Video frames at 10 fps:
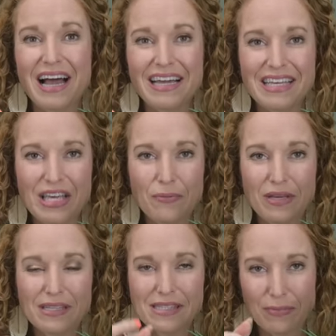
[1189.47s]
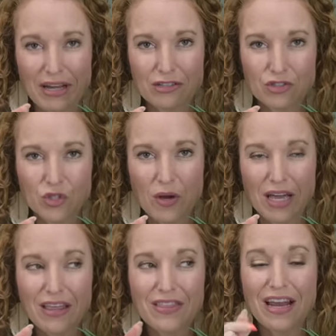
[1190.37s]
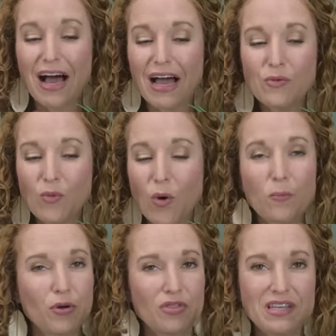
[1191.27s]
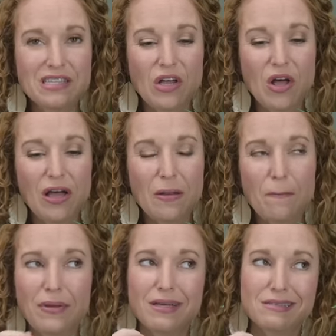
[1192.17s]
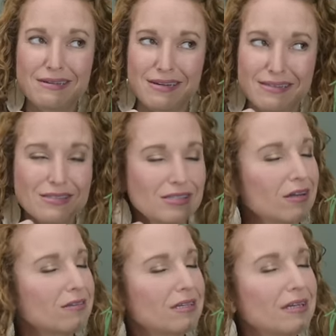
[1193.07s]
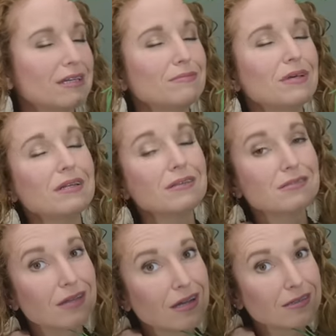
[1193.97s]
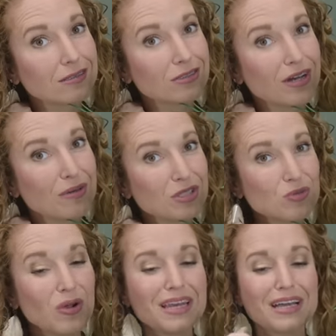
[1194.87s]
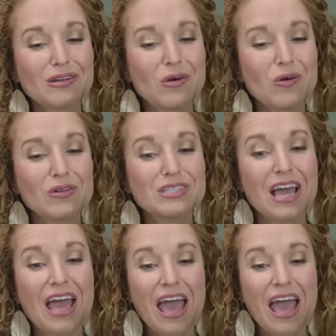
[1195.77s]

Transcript: IKEA piece in my entryway that I won't put these on because I installed it and I'm not exactly sure how much weight it can hold.